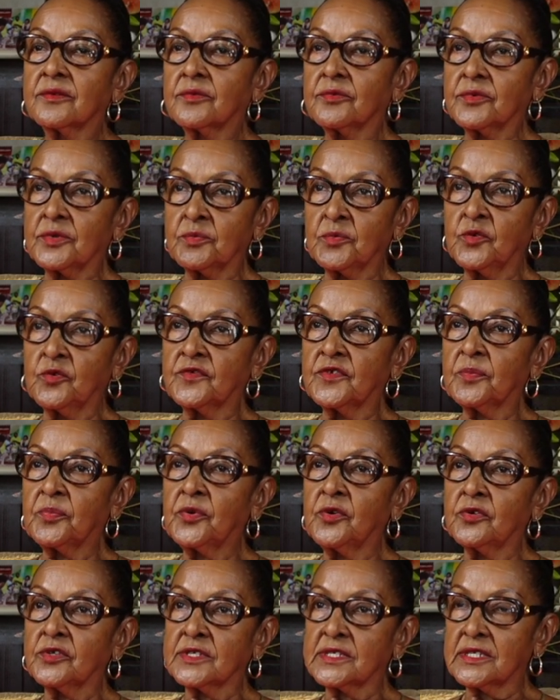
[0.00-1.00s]
We moved the
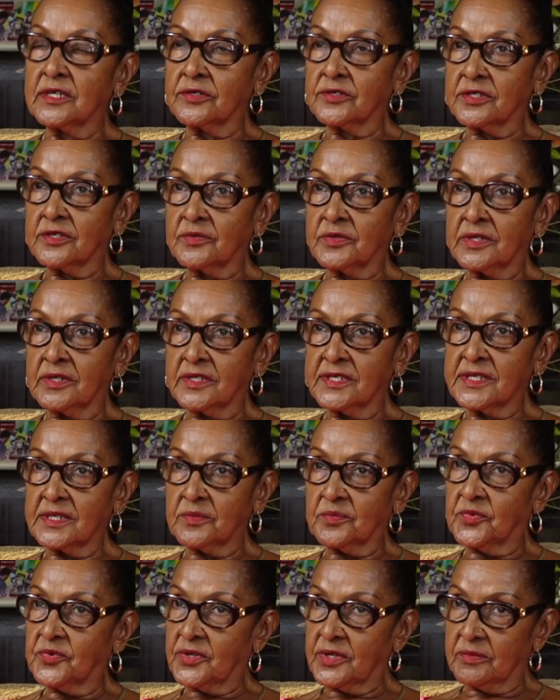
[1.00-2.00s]
poles down there with us
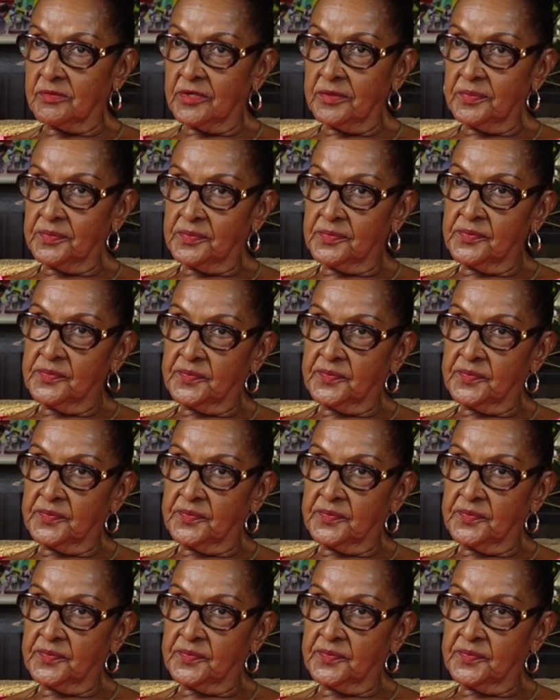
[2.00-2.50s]
and put them up.